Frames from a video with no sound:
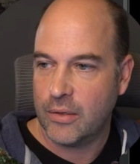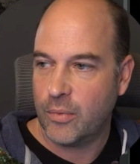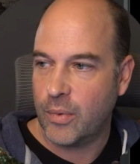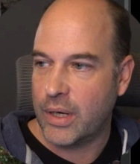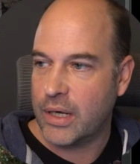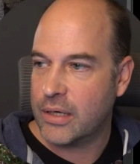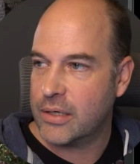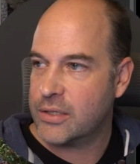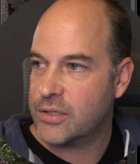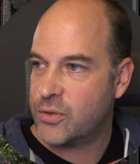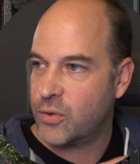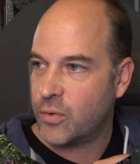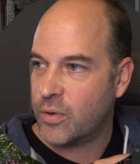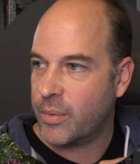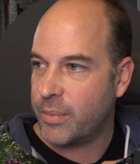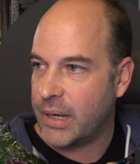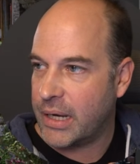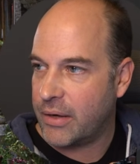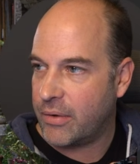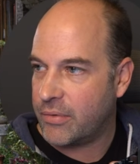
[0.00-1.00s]
We're going to talk
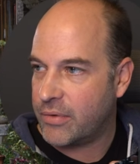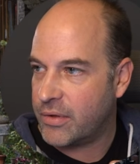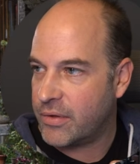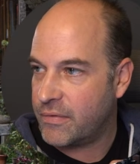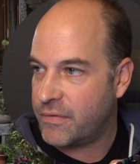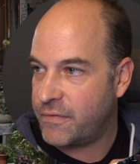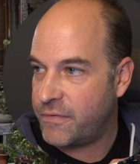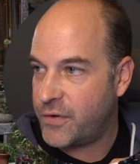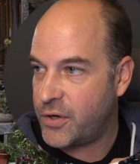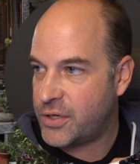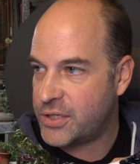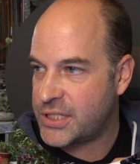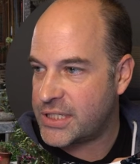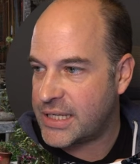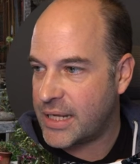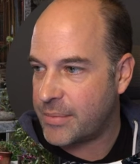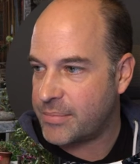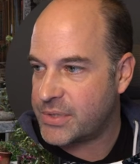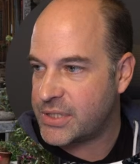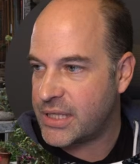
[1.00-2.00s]
about the first
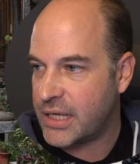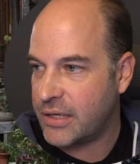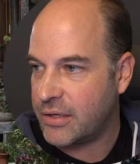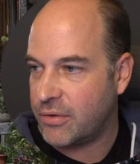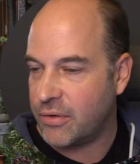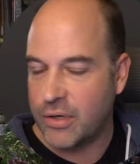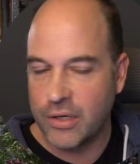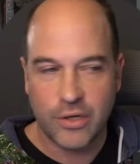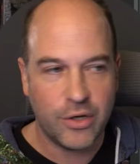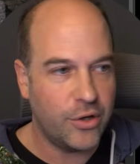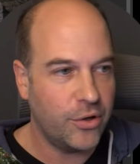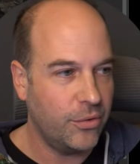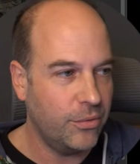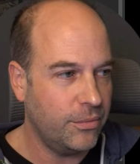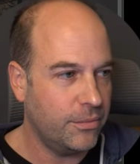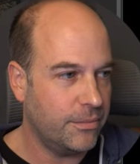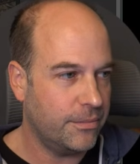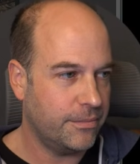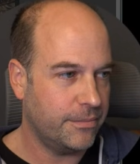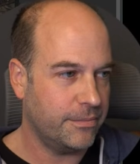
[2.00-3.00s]
steps that you can
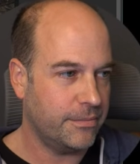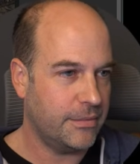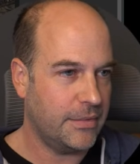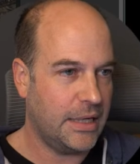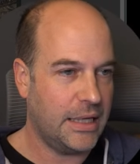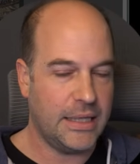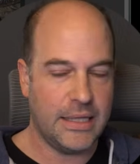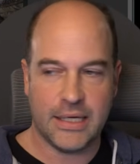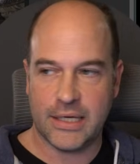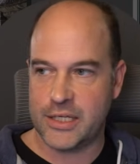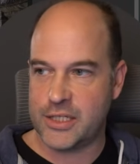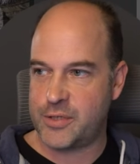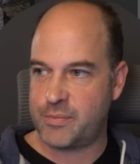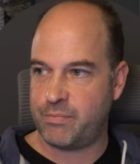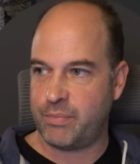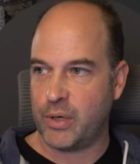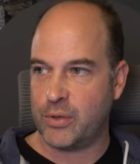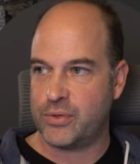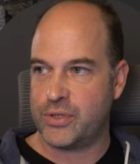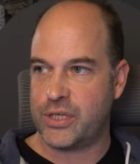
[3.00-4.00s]
do in the
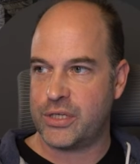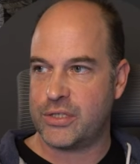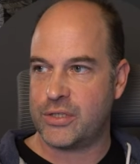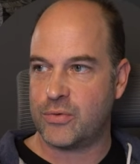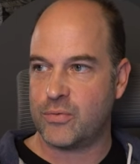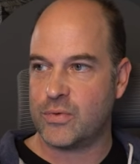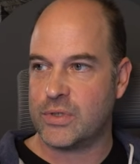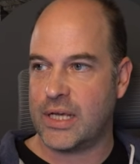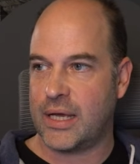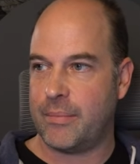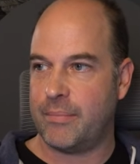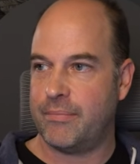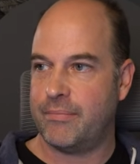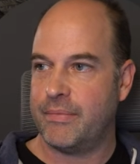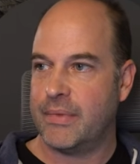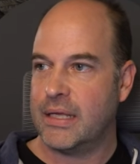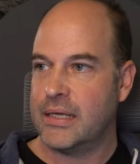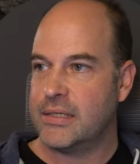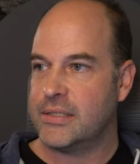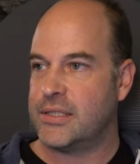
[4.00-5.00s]
exposure tool tab.
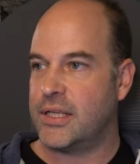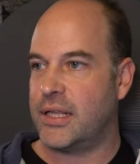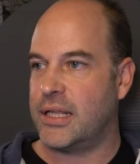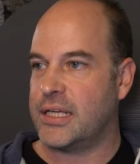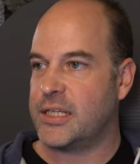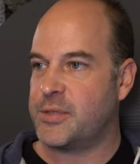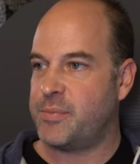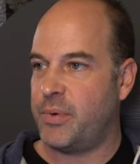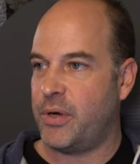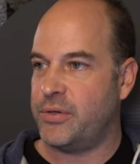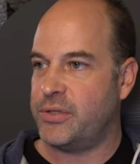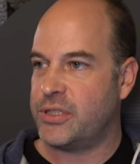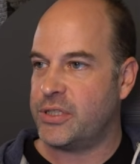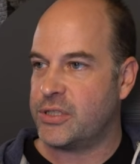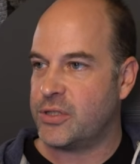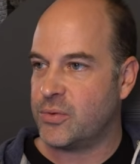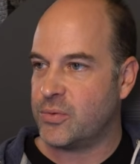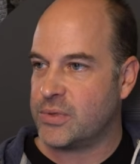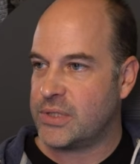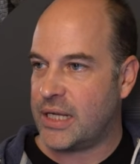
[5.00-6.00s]
So the exposure
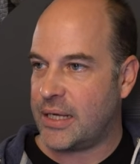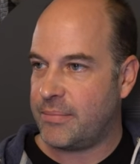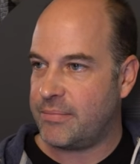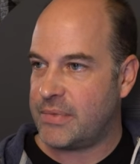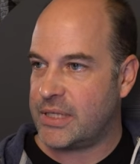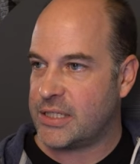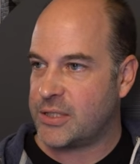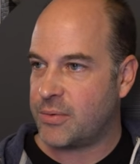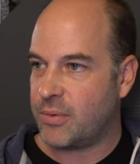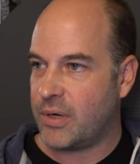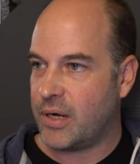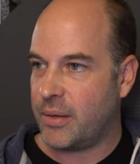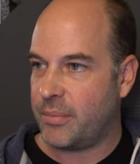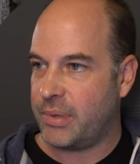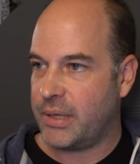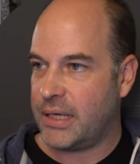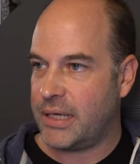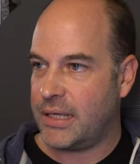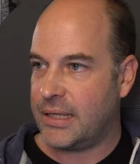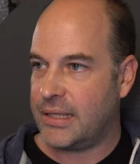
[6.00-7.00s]
tool tab, this one
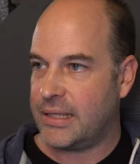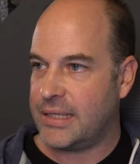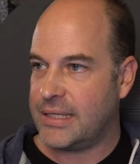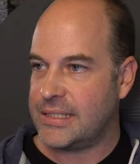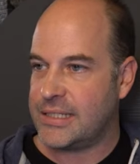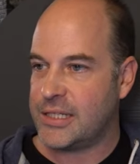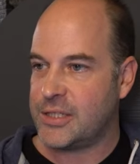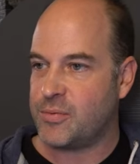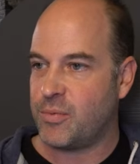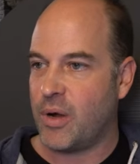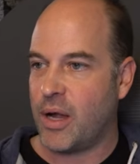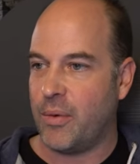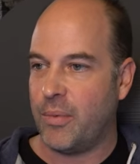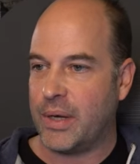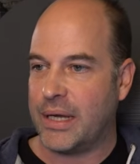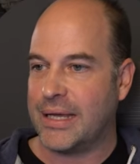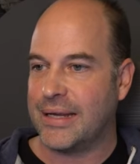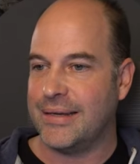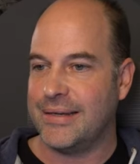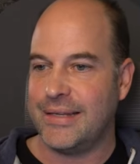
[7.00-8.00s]
up here, this is where
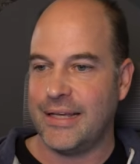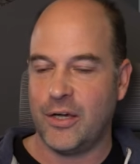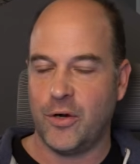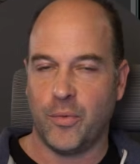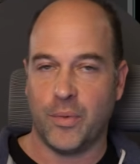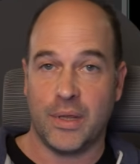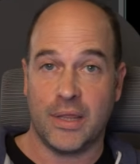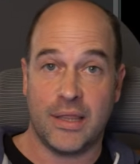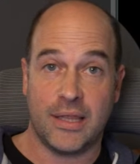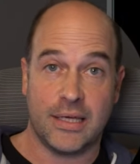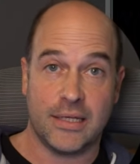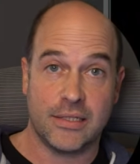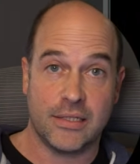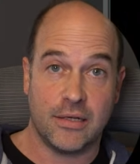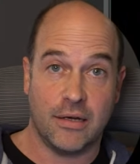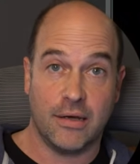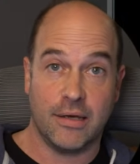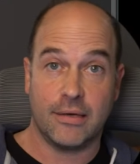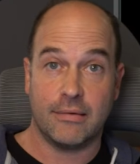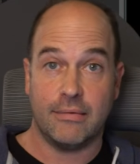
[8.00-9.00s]
we can deal with
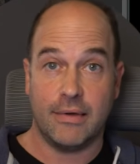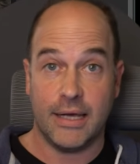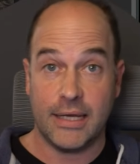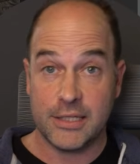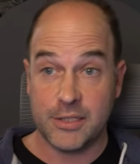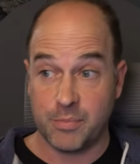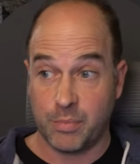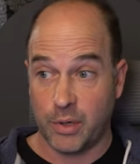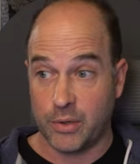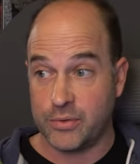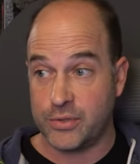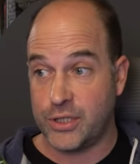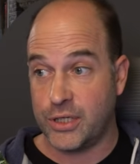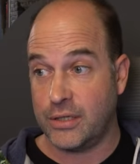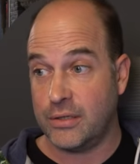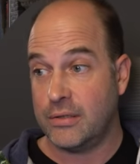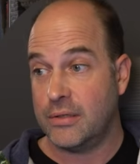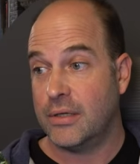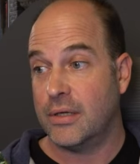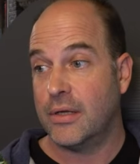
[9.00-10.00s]
things like
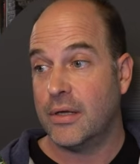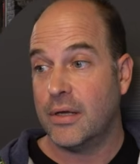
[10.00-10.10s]
exposure,